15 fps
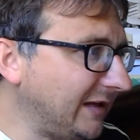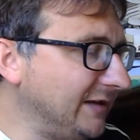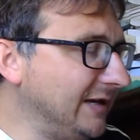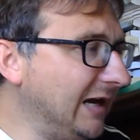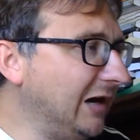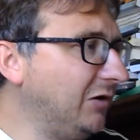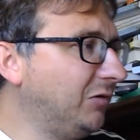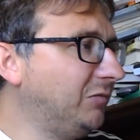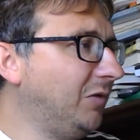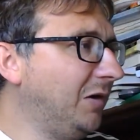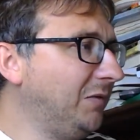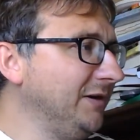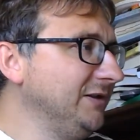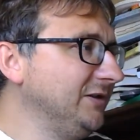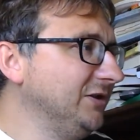Now, what I
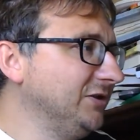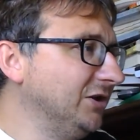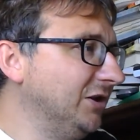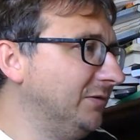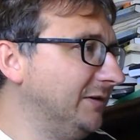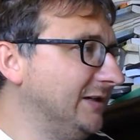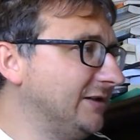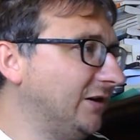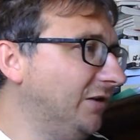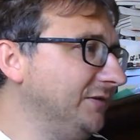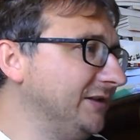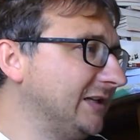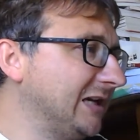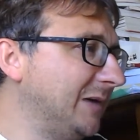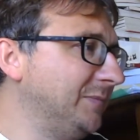want you to do is on
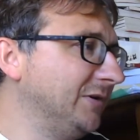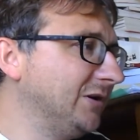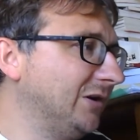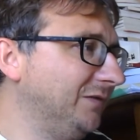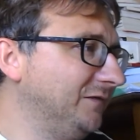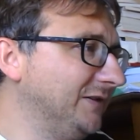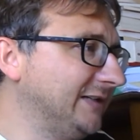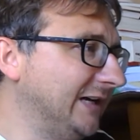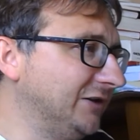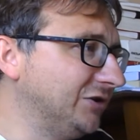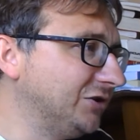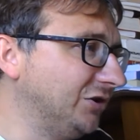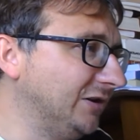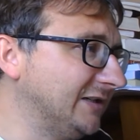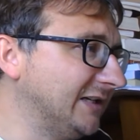this Cabinet
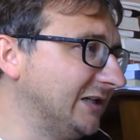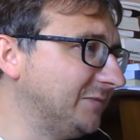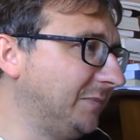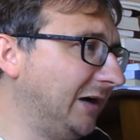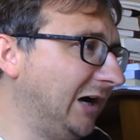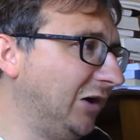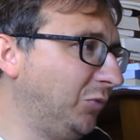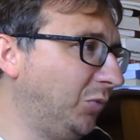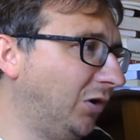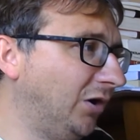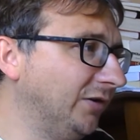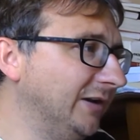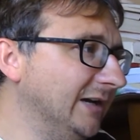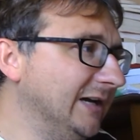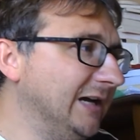Confidential, it says part
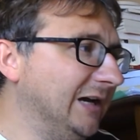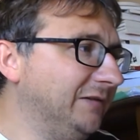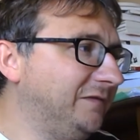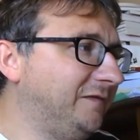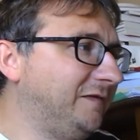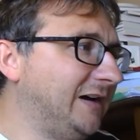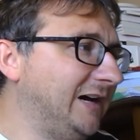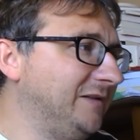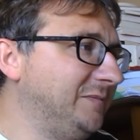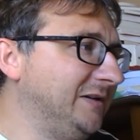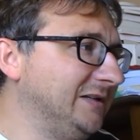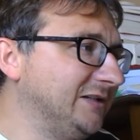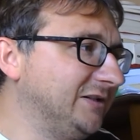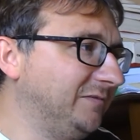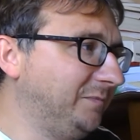1 and 5
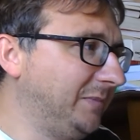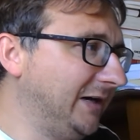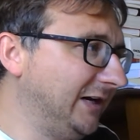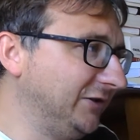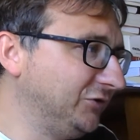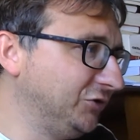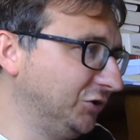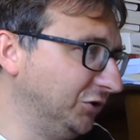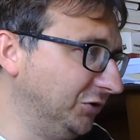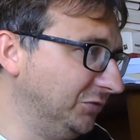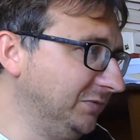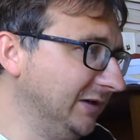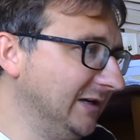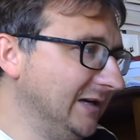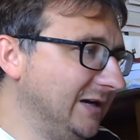minutes of part
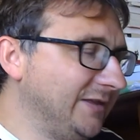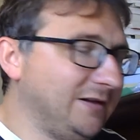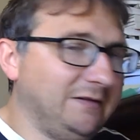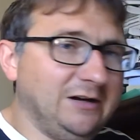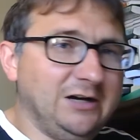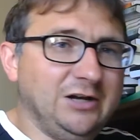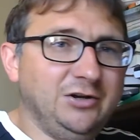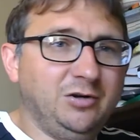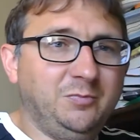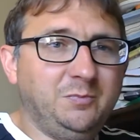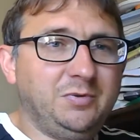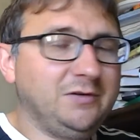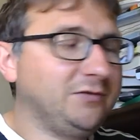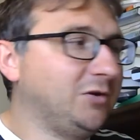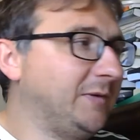2. There are a
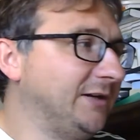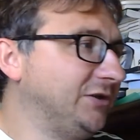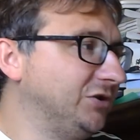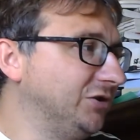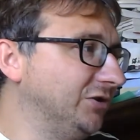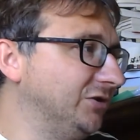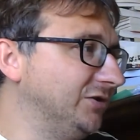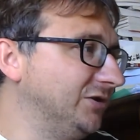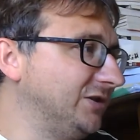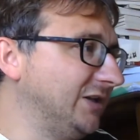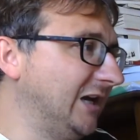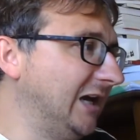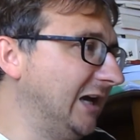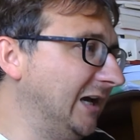number of questions.